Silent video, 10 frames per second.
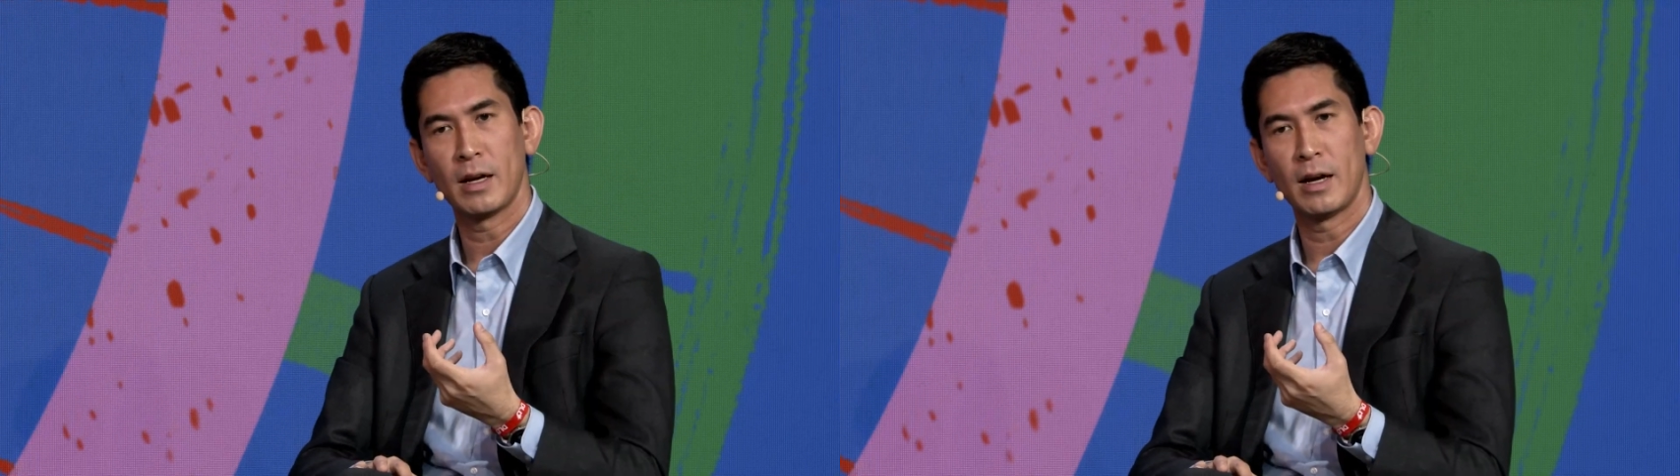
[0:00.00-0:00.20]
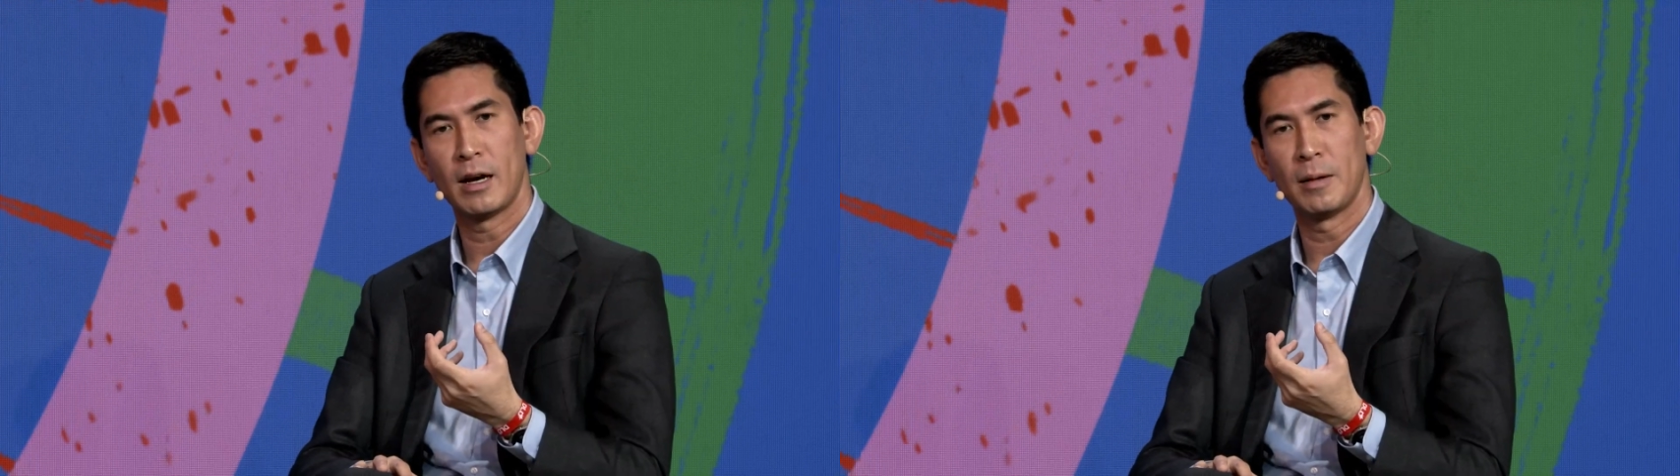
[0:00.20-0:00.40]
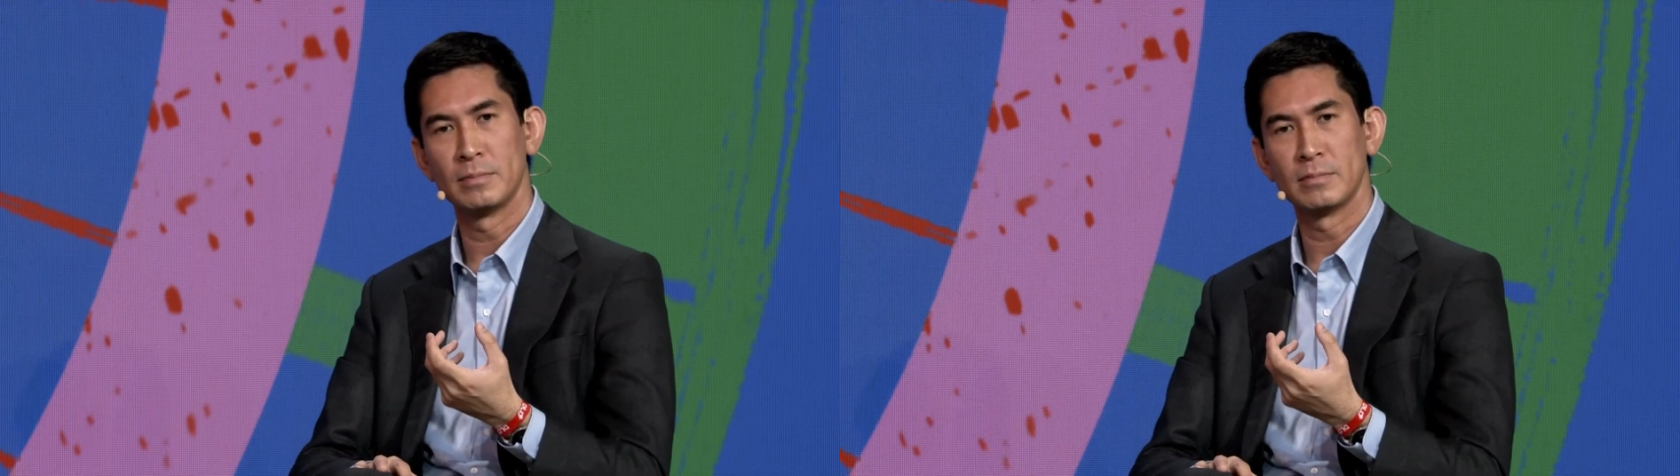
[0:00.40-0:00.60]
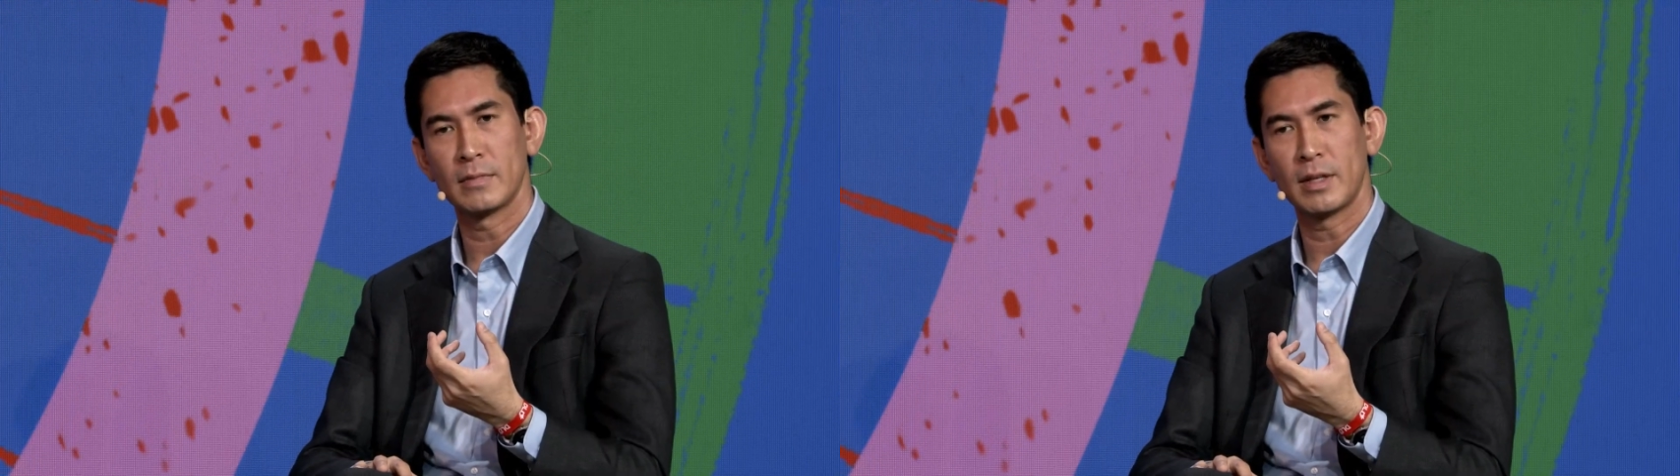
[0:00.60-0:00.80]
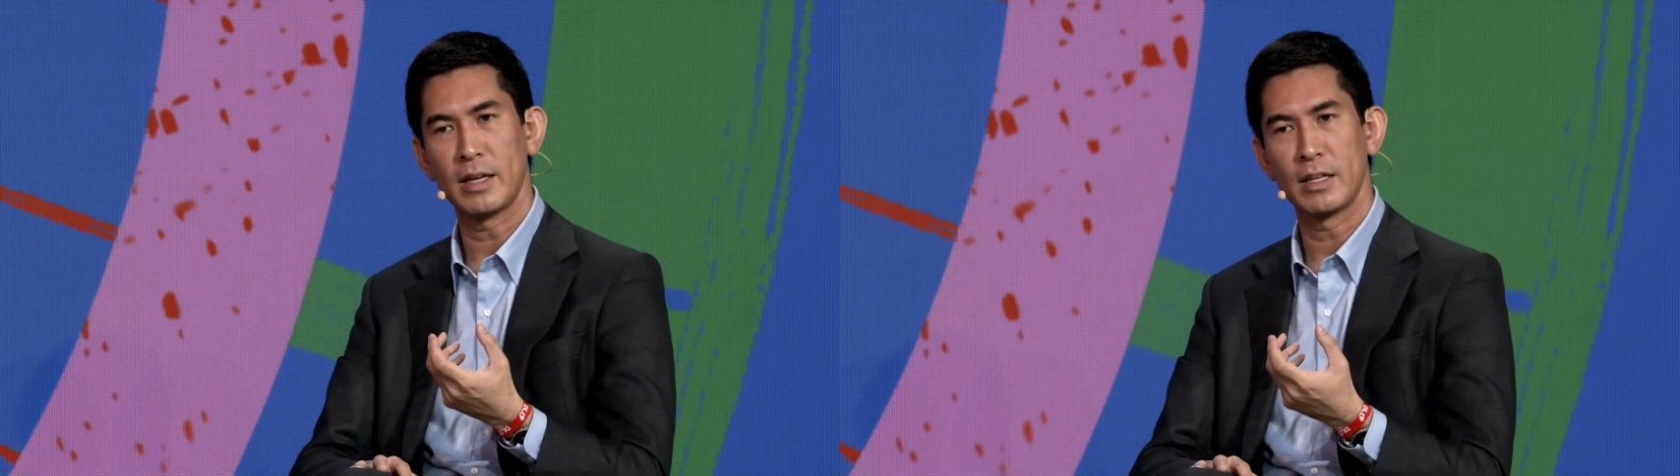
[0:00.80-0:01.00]

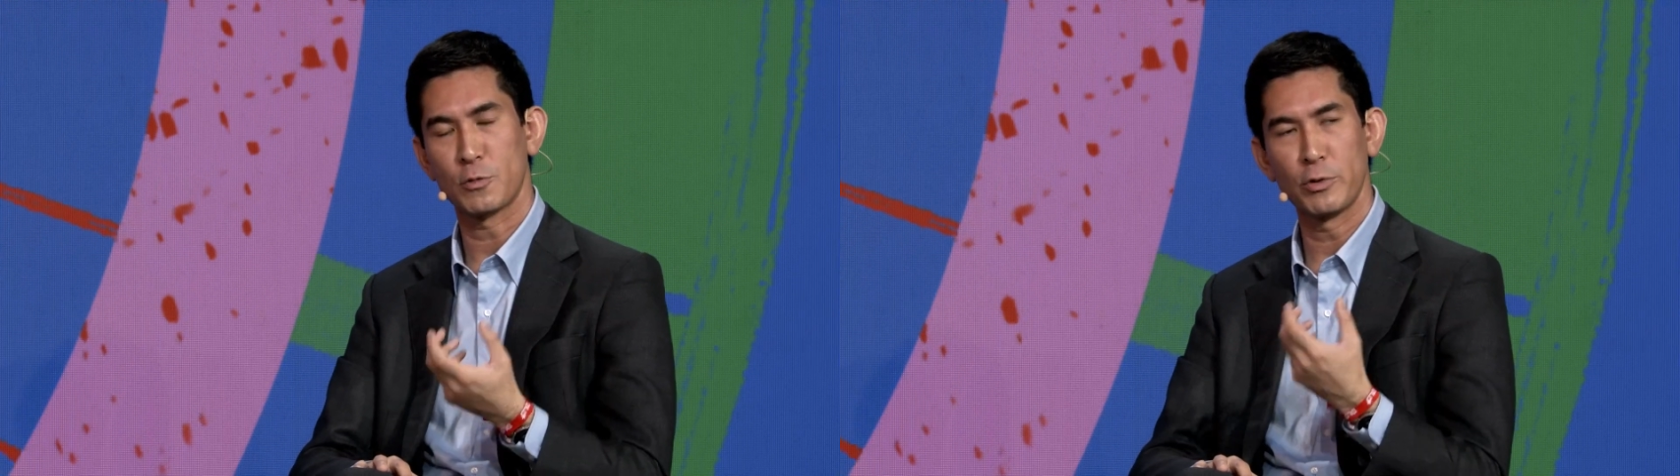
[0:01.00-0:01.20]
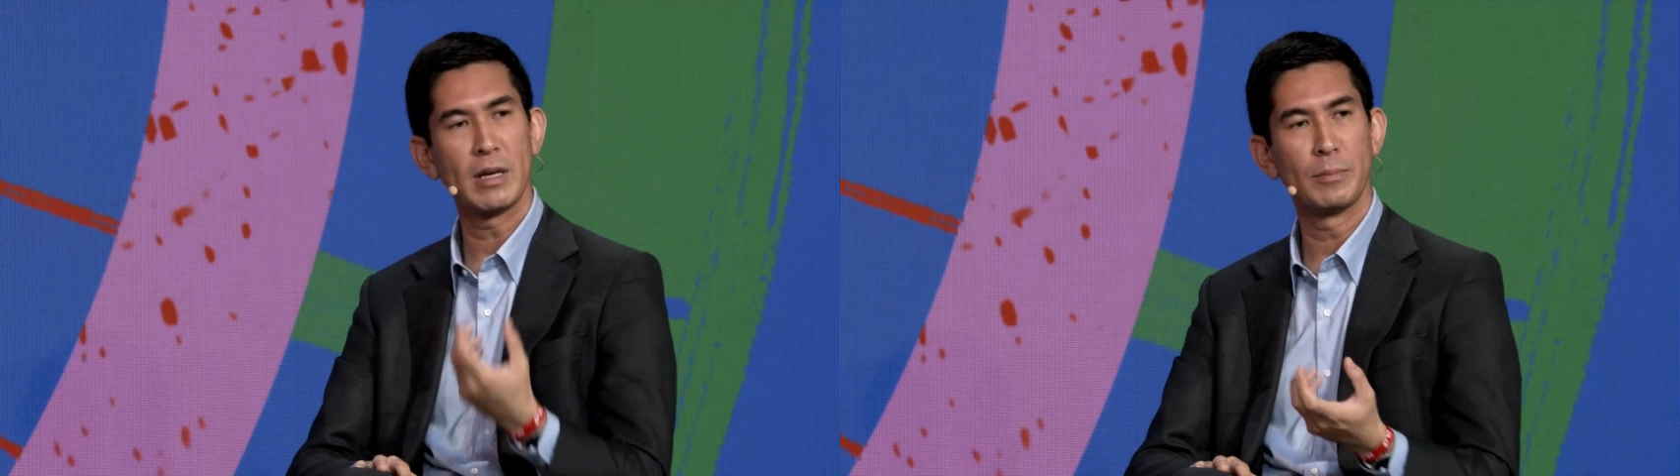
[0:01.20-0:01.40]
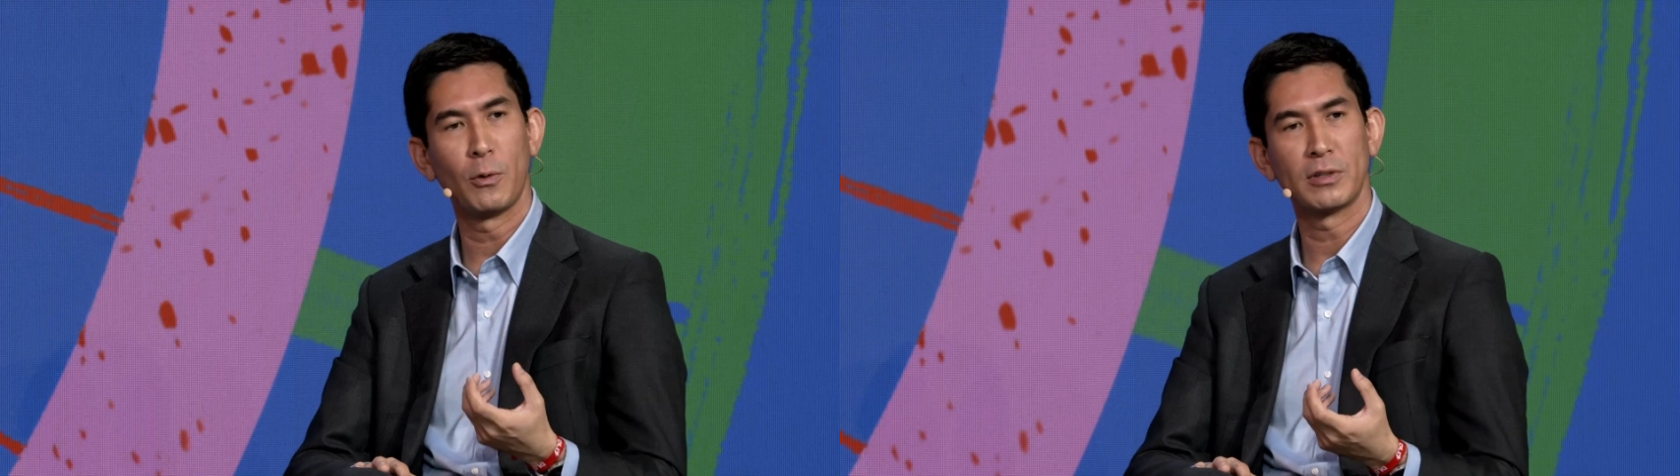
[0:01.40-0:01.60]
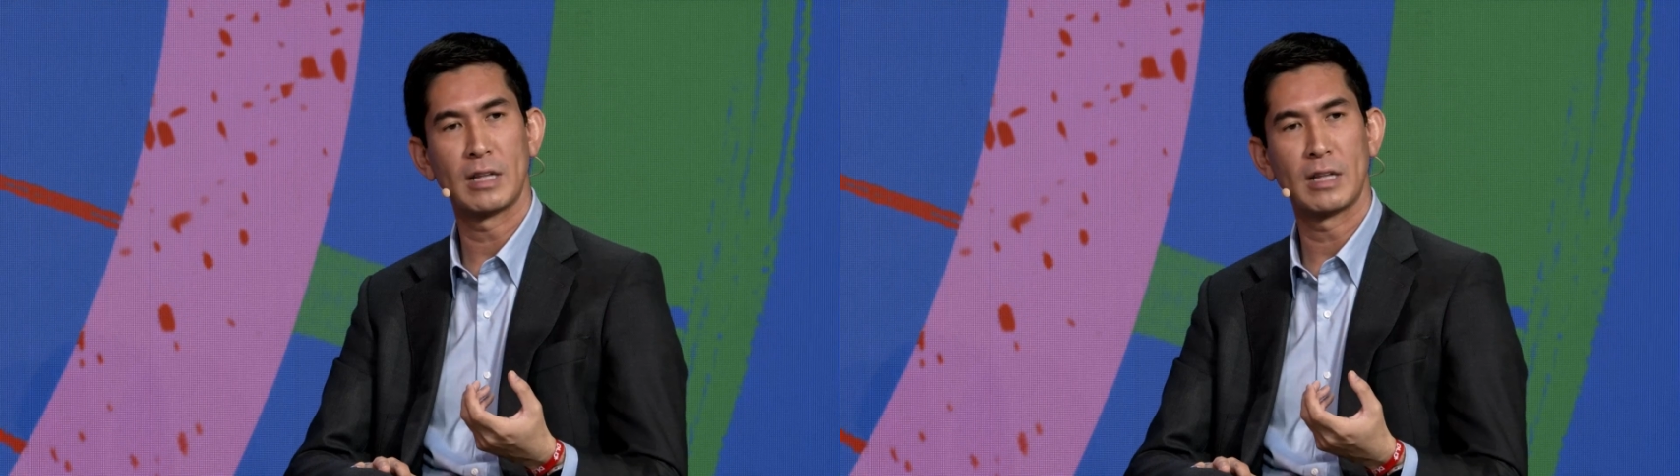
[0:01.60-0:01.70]
important